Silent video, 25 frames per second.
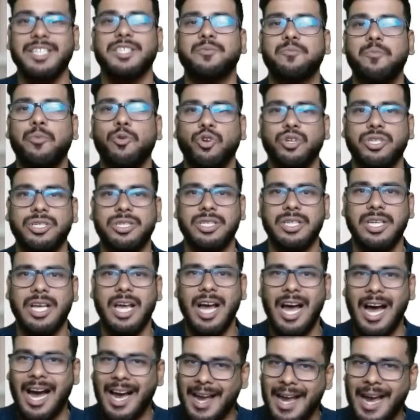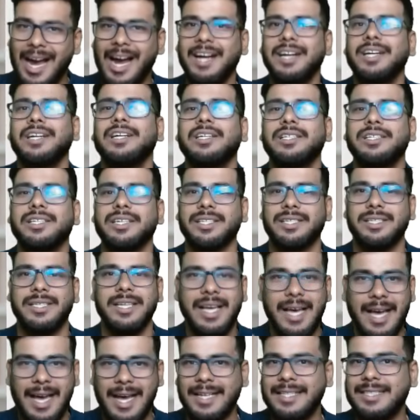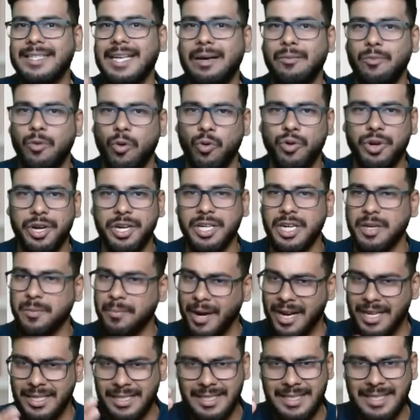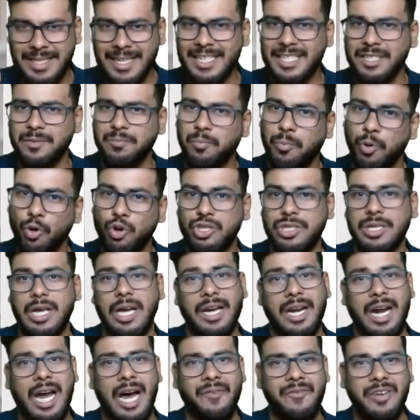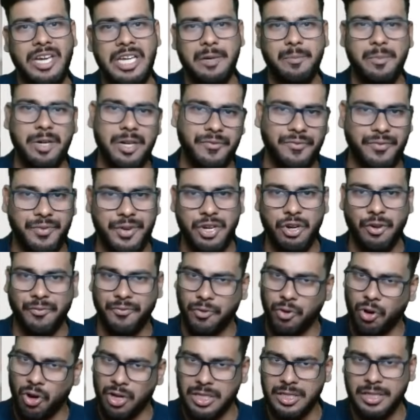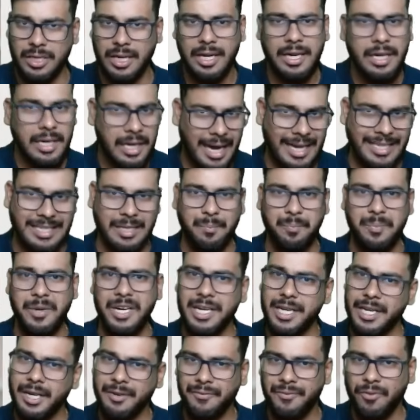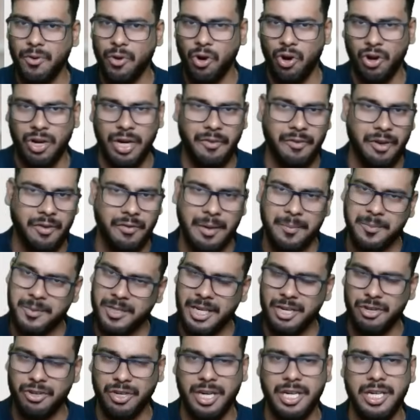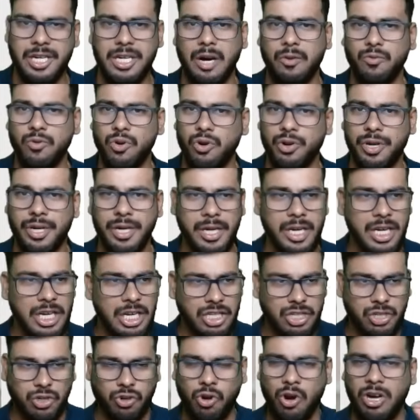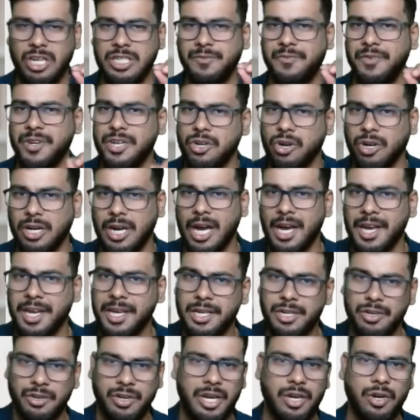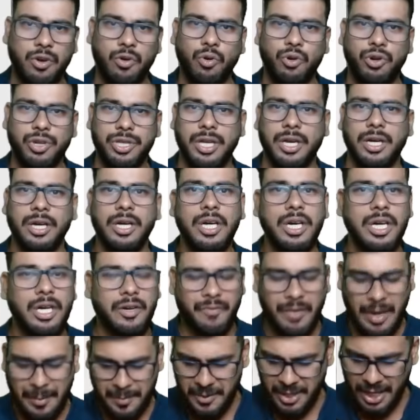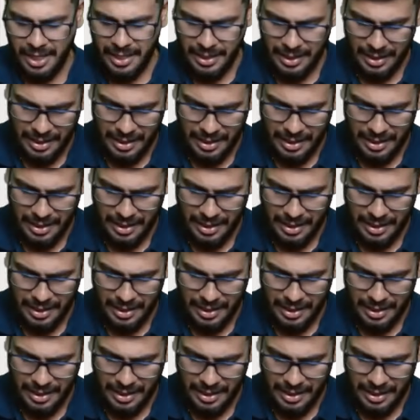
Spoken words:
books I handled this exam oriented batch. These books are available free of cost as a PDF on our website. You can download it. So costfin.in, you can go to the website,